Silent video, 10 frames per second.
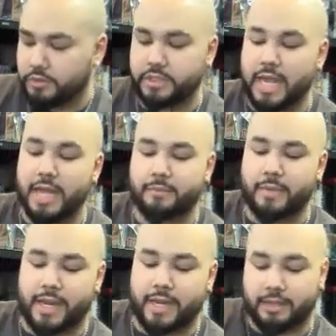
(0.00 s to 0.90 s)

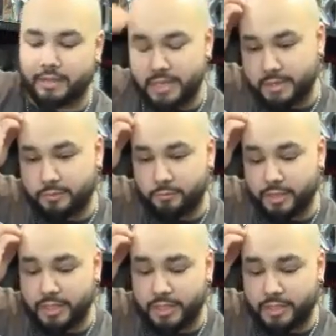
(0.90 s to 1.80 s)
Dynamite has
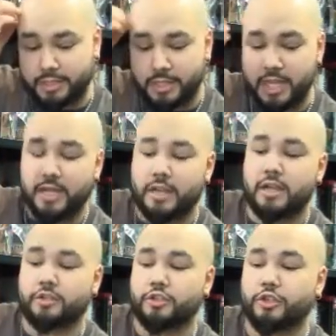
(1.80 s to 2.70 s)
released
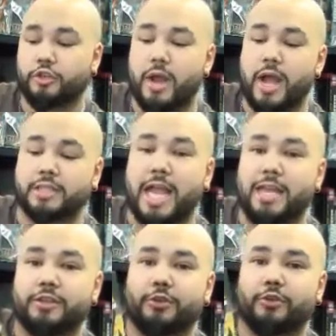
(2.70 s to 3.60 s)
Turok,
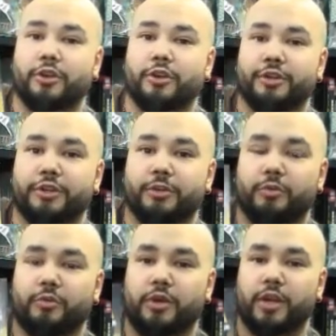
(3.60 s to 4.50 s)
Dinosaur Hunter
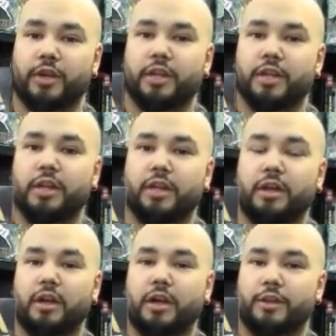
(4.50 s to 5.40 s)
number one.
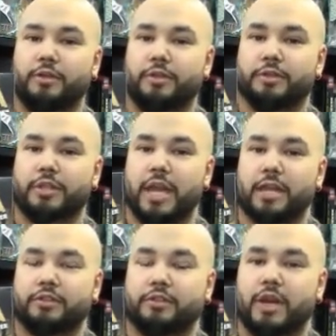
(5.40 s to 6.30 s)
Uh, I know there's a lot
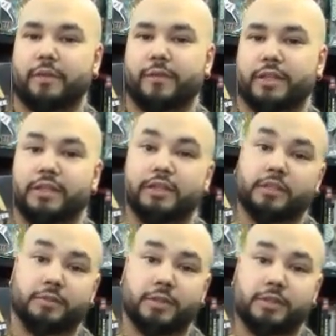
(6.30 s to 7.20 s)
of Turok fans out there,
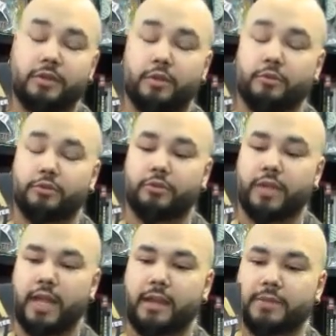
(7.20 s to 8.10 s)
especially the old school
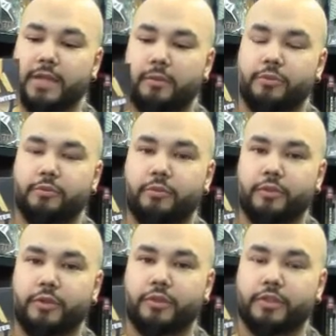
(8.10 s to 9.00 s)
games. I'll be
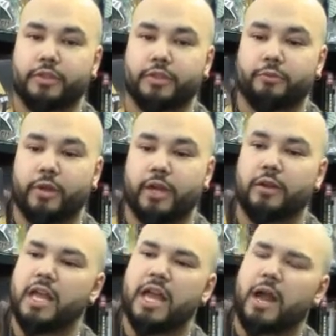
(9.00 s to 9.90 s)
reviewing this as
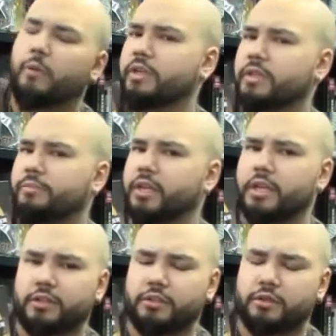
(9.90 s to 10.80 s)
well. I wasn't big
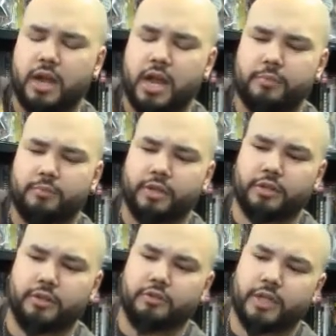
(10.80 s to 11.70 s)
into Turok, but
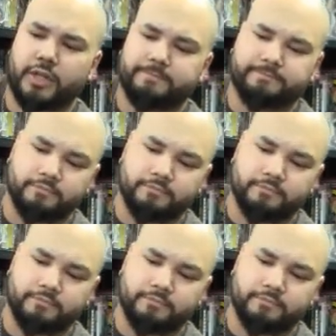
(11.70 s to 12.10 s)
you know what?